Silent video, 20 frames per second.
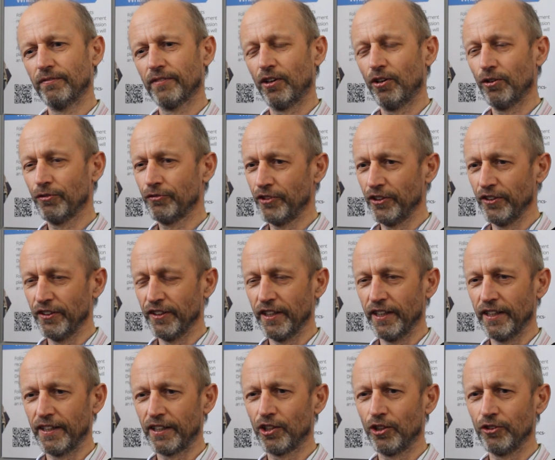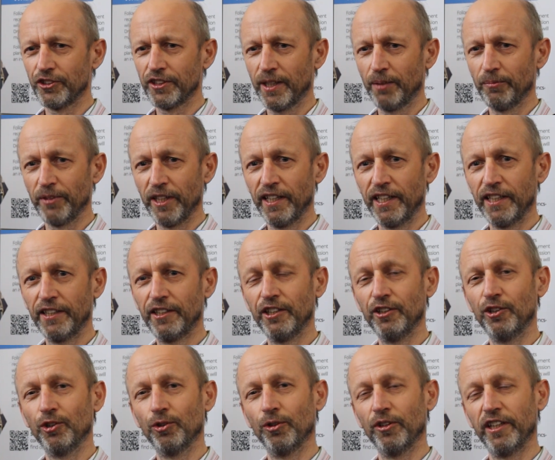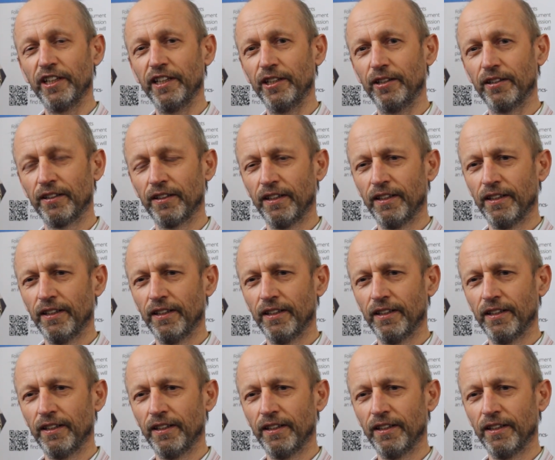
Often they're contaminated or need